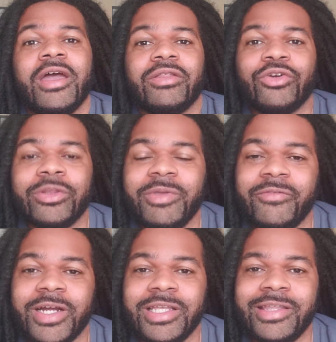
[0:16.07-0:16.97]
They're going to be
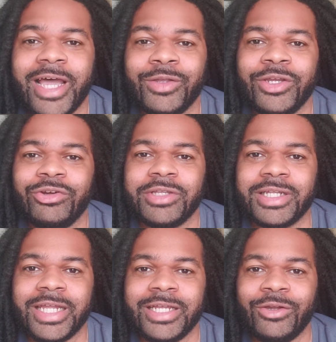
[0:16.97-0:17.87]
fighting down here in
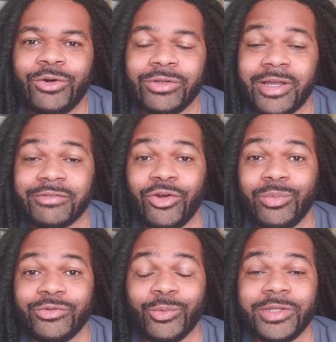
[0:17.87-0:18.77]
Atlanta on
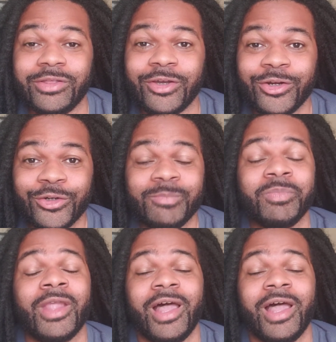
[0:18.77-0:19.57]
October 23rd.